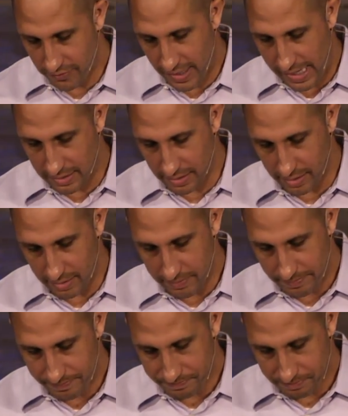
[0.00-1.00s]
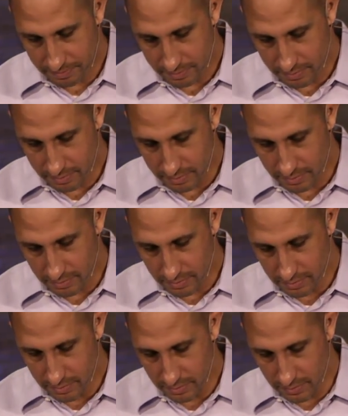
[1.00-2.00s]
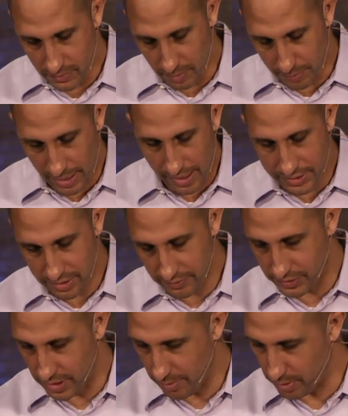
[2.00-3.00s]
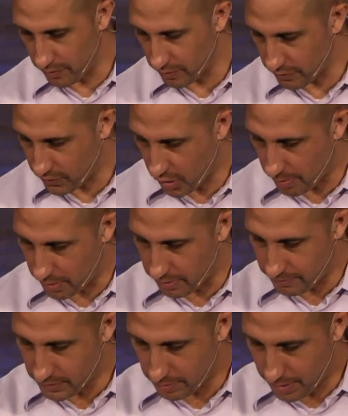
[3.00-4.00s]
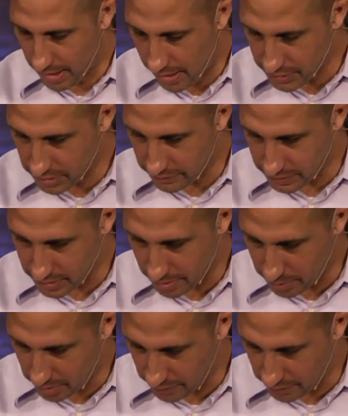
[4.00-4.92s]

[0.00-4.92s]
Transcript: Now finally, the positive example of the farmer. The positive